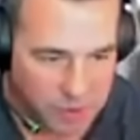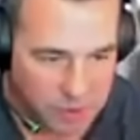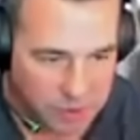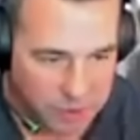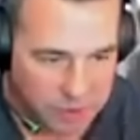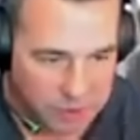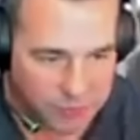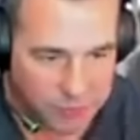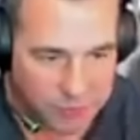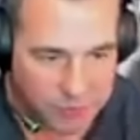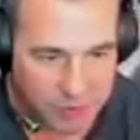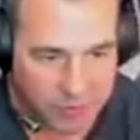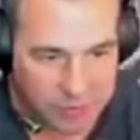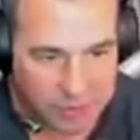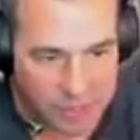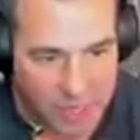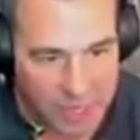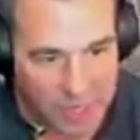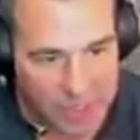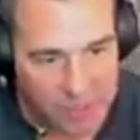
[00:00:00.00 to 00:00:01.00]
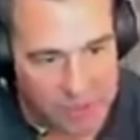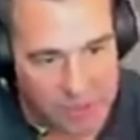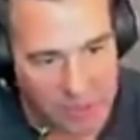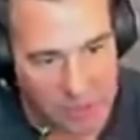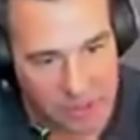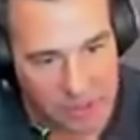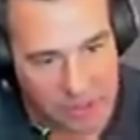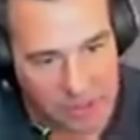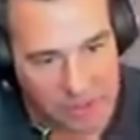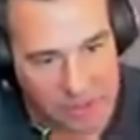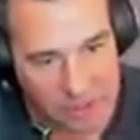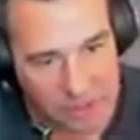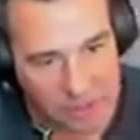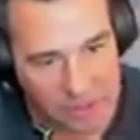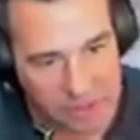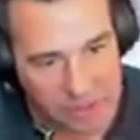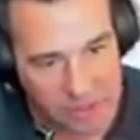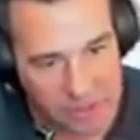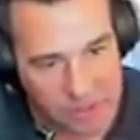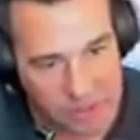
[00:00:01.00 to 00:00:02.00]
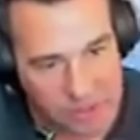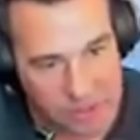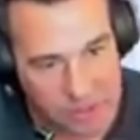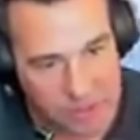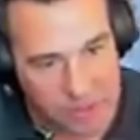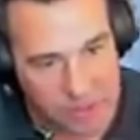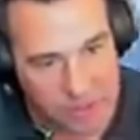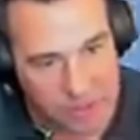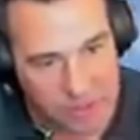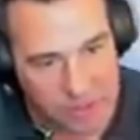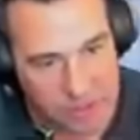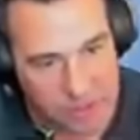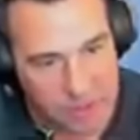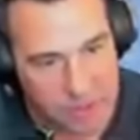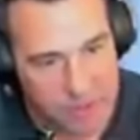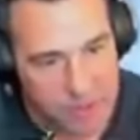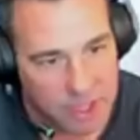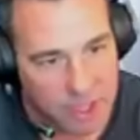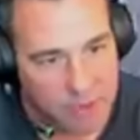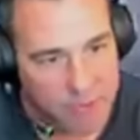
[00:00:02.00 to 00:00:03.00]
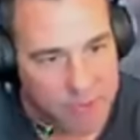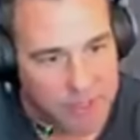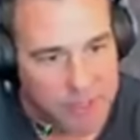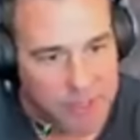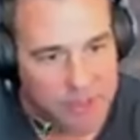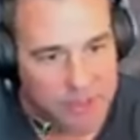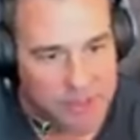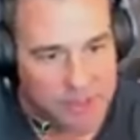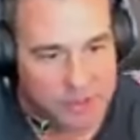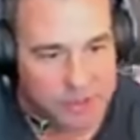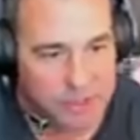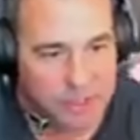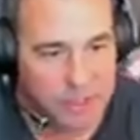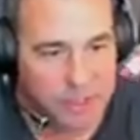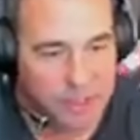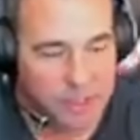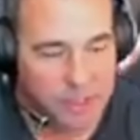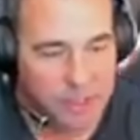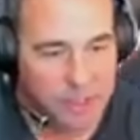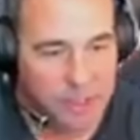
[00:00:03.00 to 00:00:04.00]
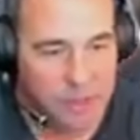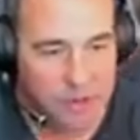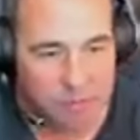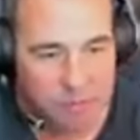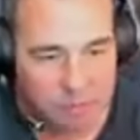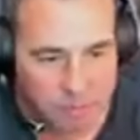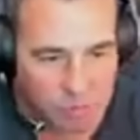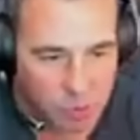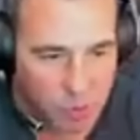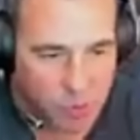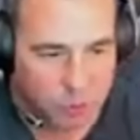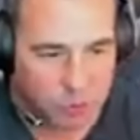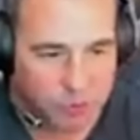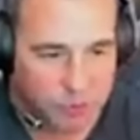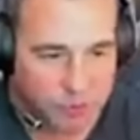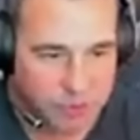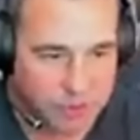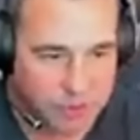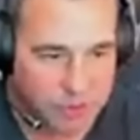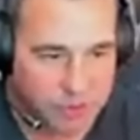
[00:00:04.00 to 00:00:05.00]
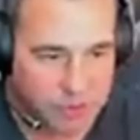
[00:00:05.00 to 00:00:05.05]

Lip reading: It's very agile, as you guys can see. I mean, this thing moves.